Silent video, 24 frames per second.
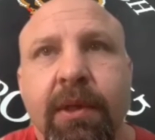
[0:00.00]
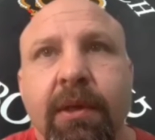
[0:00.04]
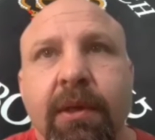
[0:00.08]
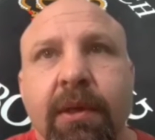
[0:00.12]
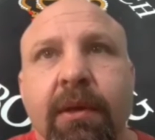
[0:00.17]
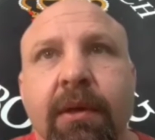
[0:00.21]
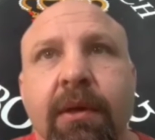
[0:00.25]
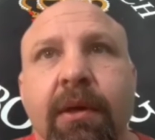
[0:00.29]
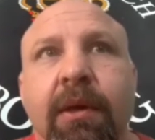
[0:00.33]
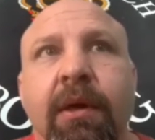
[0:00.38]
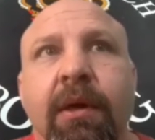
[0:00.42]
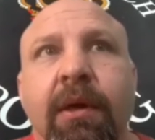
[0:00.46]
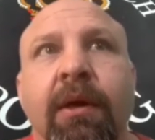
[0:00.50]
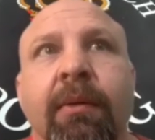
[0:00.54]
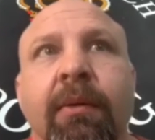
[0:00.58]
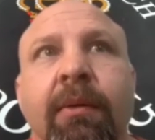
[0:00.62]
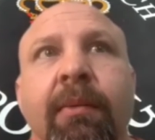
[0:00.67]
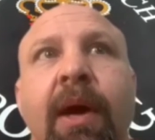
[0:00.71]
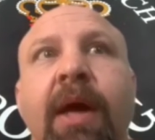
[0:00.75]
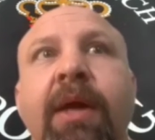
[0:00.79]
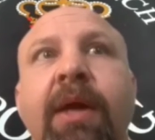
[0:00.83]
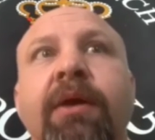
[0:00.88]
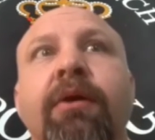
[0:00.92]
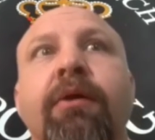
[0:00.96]
Um,
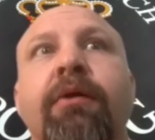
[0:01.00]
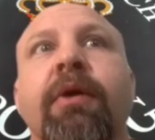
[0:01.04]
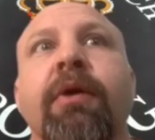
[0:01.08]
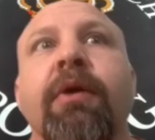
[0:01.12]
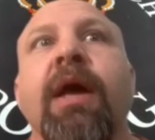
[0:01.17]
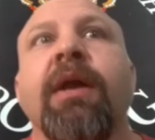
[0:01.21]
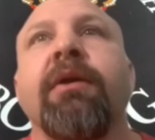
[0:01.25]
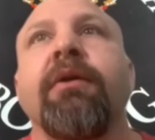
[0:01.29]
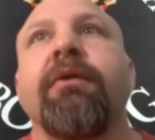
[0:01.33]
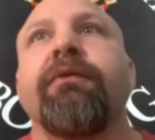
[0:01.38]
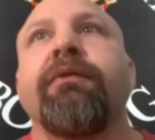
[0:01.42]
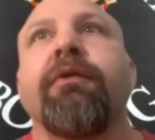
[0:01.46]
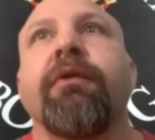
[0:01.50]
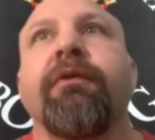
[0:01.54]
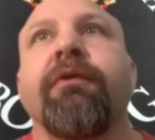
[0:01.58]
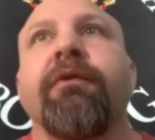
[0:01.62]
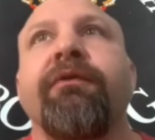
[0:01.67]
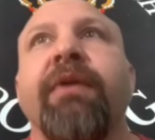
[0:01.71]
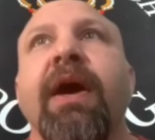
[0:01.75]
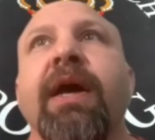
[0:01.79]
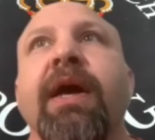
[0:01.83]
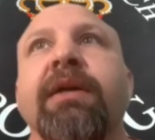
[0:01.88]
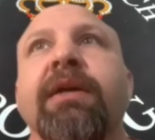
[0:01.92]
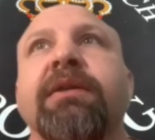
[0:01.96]
I know, I know for a
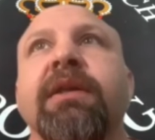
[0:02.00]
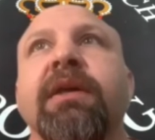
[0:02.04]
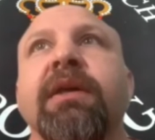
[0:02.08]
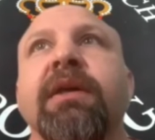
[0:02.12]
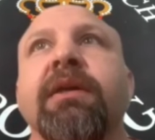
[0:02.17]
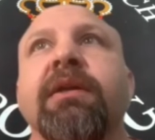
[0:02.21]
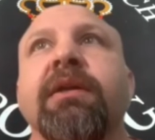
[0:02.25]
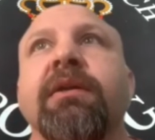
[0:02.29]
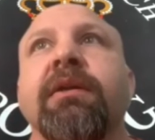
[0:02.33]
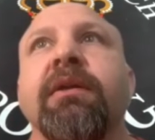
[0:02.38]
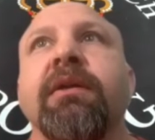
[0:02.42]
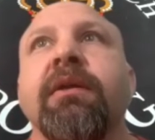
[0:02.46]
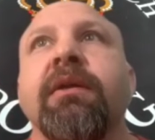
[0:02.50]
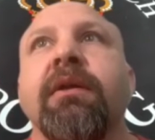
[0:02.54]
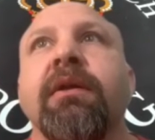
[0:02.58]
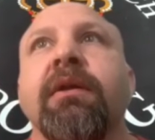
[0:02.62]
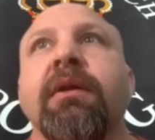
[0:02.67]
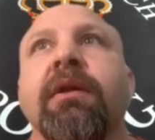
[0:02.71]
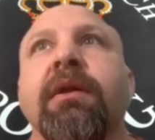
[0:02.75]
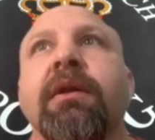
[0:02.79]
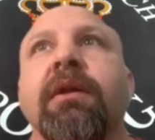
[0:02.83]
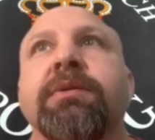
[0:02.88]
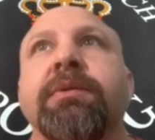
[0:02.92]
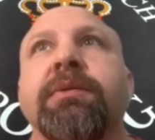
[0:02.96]
fact that,
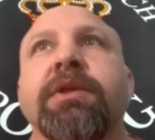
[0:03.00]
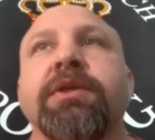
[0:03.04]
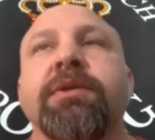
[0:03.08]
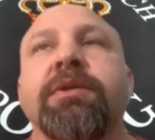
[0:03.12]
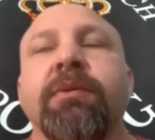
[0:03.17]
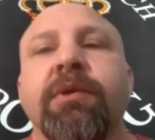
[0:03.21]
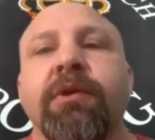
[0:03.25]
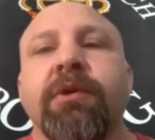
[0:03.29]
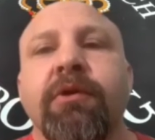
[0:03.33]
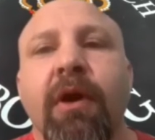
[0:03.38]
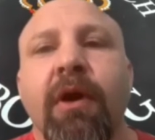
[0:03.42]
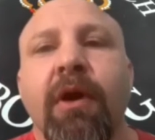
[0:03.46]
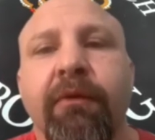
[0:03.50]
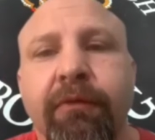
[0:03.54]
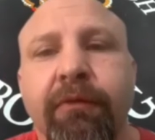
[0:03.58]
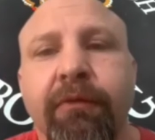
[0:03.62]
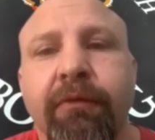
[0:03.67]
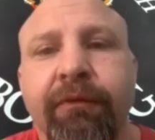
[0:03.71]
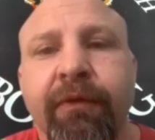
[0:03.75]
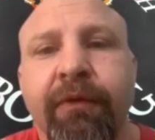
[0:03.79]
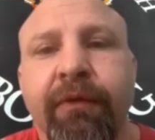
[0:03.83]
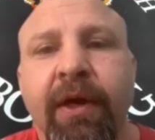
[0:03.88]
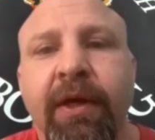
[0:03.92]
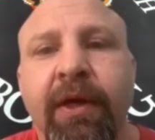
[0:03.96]
especially with the Crawford
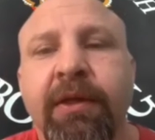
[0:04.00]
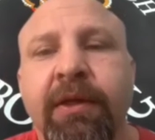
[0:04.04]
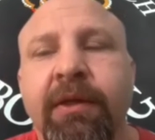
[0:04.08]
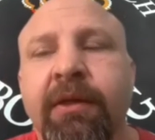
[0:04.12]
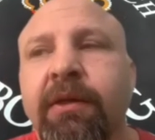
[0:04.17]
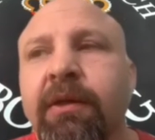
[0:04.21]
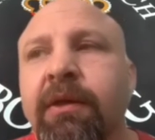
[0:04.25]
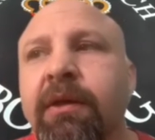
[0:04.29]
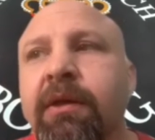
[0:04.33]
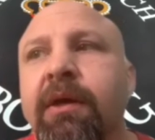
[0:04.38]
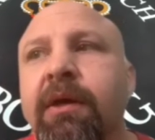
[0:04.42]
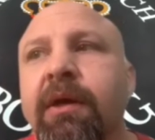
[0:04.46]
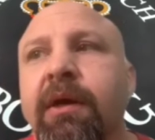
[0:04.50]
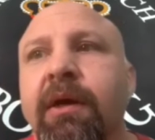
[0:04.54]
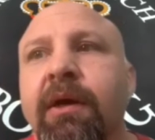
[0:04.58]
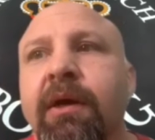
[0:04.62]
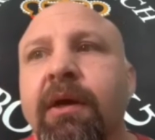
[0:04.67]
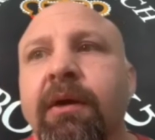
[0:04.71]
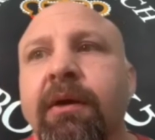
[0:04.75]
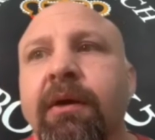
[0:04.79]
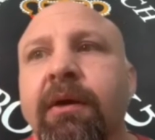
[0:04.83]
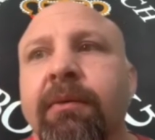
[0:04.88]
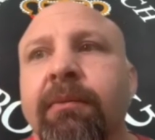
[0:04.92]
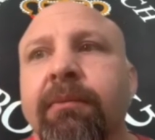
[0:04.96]
fight,
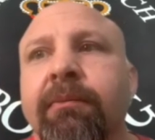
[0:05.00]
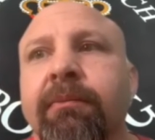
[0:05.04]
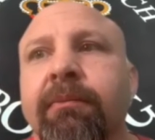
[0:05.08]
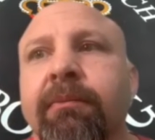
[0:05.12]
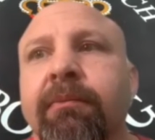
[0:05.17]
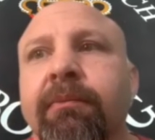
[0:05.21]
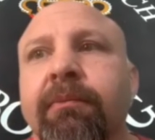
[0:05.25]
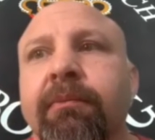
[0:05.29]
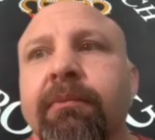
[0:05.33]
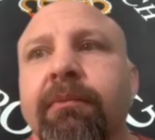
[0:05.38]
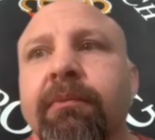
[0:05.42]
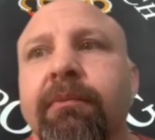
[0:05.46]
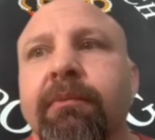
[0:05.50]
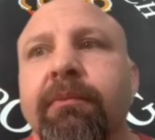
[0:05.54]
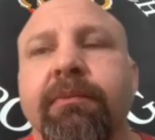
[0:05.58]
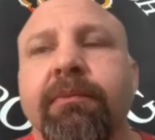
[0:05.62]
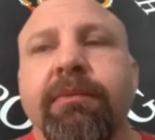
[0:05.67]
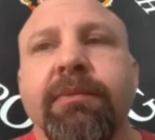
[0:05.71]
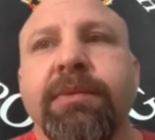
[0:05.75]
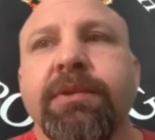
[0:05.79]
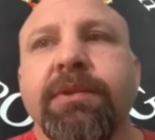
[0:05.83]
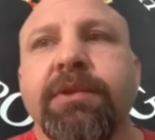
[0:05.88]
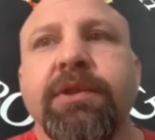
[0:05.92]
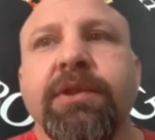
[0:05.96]
um,
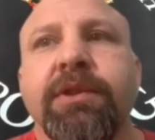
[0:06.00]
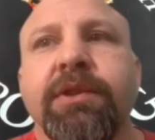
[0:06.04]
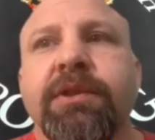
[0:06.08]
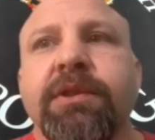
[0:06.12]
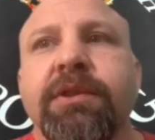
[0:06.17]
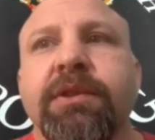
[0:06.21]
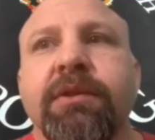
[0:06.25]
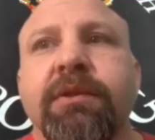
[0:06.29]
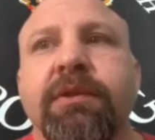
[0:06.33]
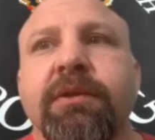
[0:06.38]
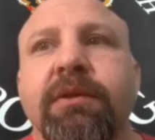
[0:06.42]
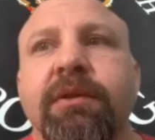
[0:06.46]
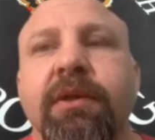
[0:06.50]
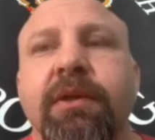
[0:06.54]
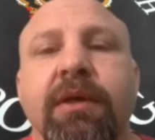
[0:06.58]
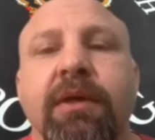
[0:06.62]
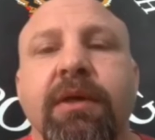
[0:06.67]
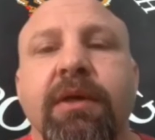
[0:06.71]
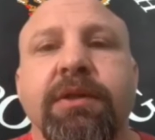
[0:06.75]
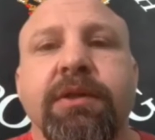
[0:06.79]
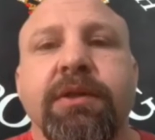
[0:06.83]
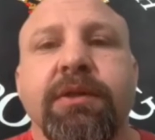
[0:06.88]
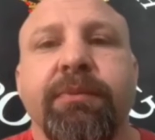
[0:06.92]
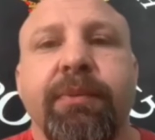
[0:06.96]
just yeah,
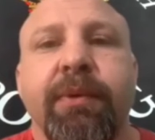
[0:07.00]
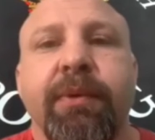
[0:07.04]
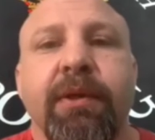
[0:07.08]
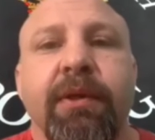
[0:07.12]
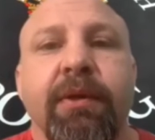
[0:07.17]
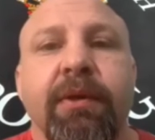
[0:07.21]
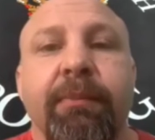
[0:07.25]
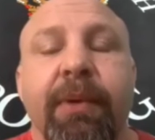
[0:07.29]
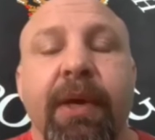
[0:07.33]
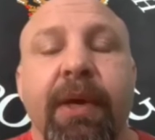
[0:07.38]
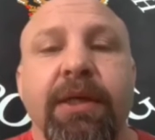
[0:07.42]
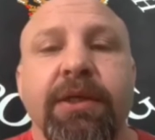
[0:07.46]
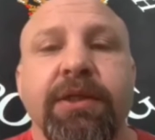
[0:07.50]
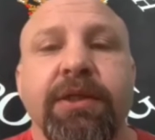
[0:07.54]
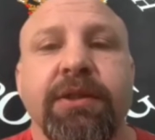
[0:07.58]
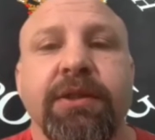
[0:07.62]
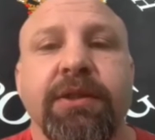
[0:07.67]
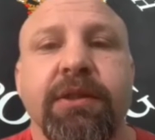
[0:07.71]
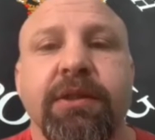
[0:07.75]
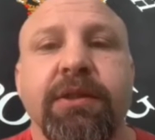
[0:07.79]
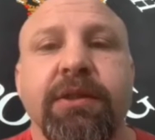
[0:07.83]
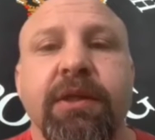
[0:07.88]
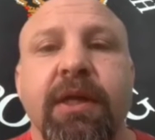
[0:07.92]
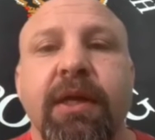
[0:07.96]
just your patience.
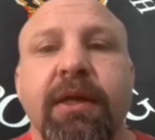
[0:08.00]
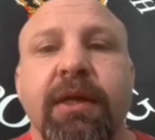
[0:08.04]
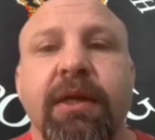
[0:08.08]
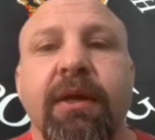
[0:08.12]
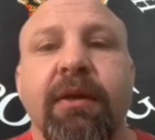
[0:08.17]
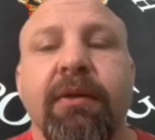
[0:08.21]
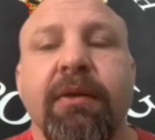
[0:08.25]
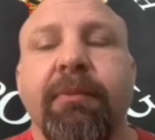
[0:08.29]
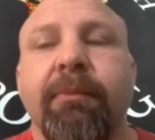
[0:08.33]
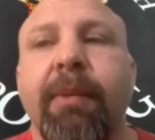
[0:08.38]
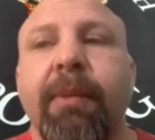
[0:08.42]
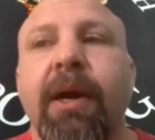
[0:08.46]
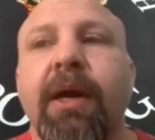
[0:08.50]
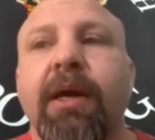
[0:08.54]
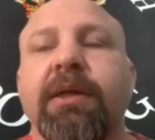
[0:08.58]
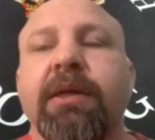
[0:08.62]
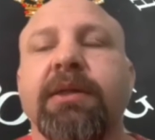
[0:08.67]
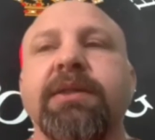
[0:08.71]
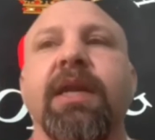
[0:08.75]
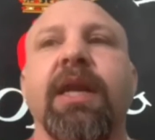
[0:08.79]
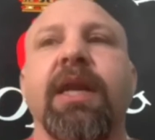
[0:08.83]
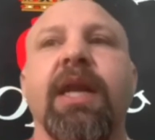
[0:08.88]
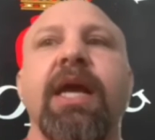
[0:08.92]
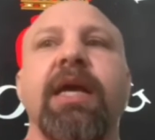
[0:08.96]
It's not uh, it's
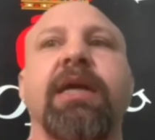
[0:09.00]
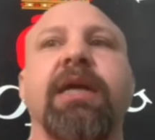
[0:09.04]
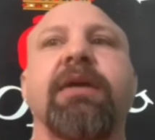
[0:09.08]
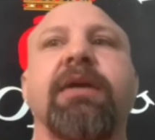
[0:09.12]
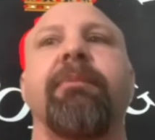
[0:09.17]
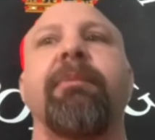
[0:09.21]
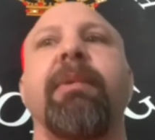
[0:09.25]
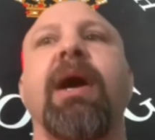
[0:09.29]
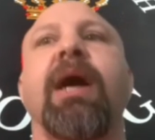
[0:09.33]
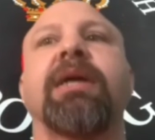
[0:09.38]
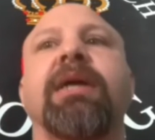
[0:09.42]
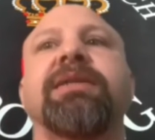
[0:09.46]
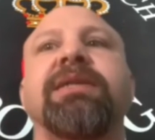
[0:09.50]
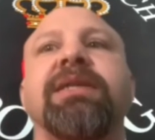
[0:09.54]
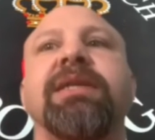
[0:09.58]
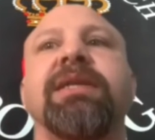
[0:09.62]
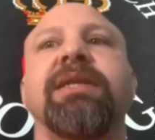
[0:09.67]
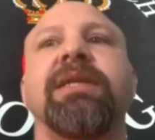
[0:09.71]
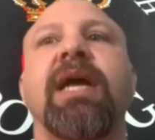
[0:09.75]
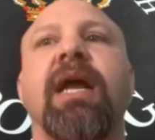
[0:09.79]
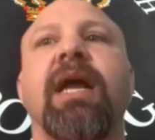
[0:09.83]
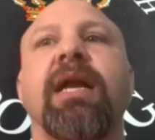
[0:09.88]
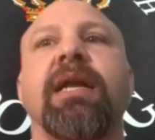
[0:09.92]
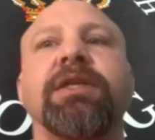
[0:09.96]
a lack of boxing
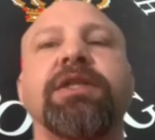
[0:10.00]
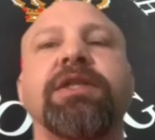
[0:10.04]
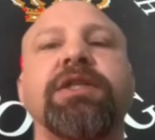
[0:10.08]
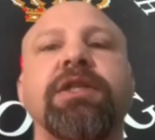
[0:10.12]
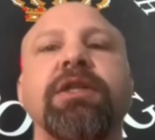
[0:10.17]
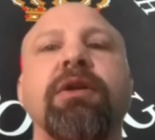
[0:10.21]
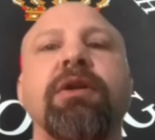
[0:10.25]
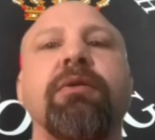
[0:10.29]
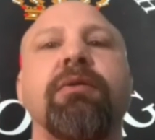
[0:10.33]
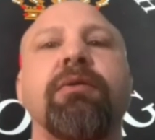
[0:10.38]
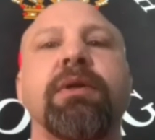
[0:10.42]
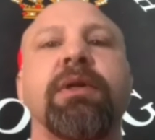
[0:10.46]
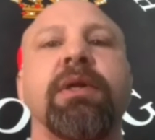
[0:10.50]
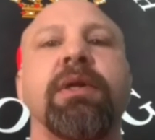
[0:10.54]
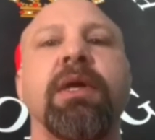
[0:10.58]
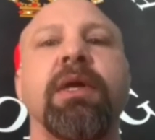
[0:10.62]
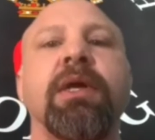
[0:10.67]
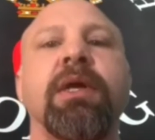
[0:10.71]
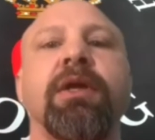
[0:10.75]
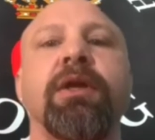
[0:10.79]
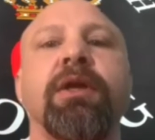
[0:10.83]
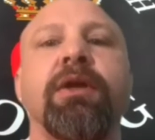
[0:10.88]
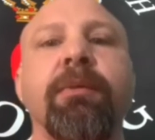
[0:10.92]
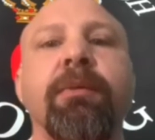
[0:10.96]
knowledge and knowing
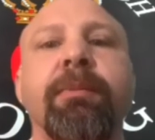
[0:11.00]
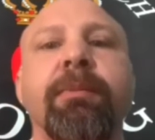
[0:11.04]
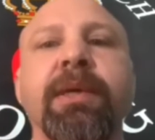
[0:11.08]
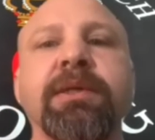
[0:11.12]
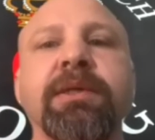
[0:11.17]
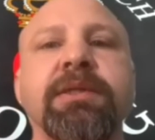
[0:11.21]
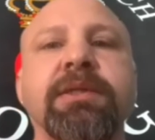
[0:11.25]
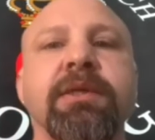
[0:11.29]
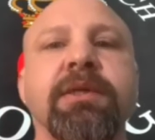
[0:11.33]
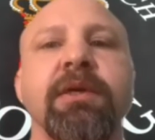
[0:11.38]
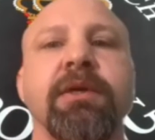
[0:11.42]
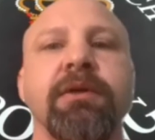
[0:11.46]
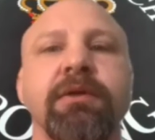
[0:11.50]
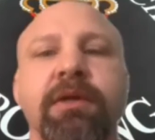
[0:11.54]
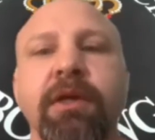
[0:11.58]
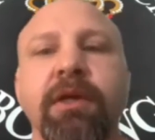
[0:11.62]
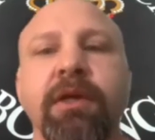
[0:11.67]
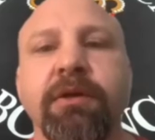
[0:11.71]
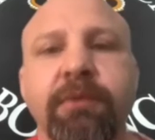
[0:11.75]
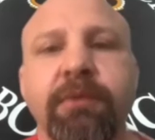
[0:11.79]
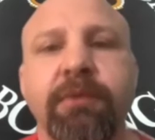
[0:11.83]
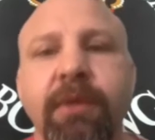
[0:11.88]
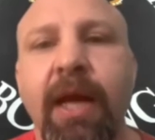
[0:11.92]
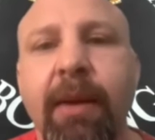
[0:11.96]
you know because here, here
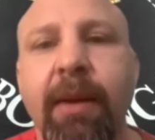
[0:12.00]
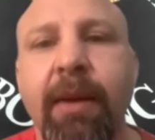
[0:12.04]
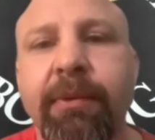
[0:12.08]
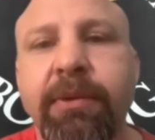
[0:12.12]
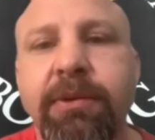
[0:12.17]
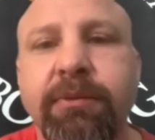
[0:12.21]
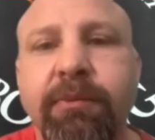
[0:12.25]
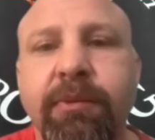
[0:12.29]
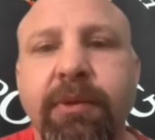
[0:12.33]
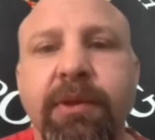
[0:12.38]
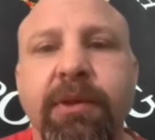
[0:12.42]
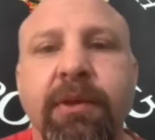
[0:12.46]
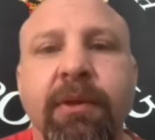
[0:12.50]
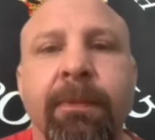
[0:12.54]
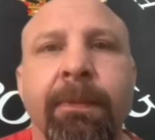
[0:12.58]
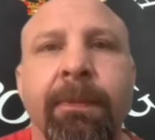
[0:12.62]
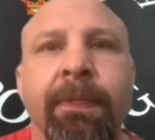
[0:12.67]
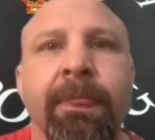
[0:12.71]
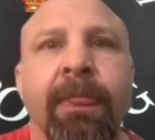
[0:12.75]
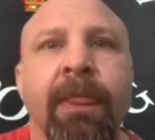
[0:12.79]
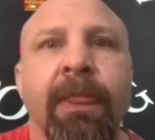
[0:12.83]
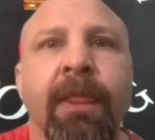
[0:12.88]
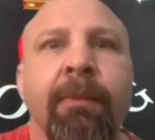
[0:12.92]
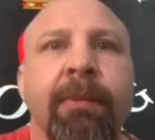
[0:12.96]
here's what happens when
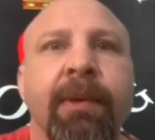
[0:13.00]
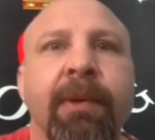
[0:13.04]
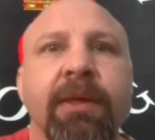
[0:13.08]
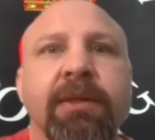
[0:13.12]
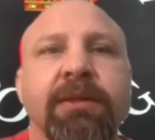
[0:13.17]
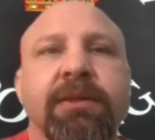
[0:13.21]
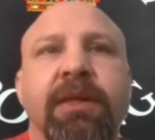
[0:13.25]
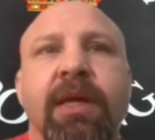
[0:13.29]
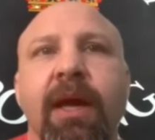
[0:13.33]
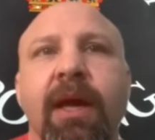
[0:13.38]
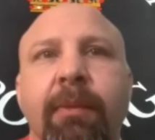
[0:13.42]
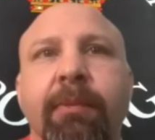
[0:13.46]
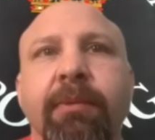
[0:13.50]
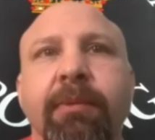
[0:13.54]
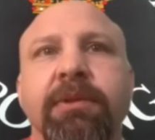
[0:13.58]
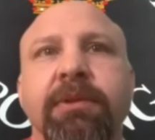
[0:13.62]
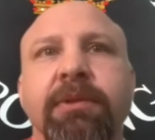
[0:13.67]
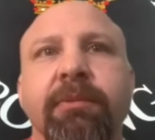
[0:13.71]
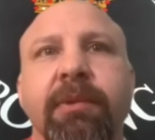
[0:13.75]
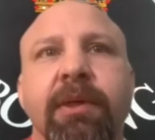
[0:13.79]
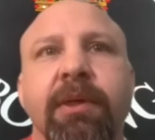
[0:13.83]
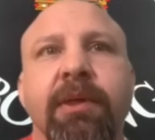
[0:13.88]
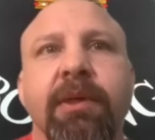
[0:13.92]
because it happens to me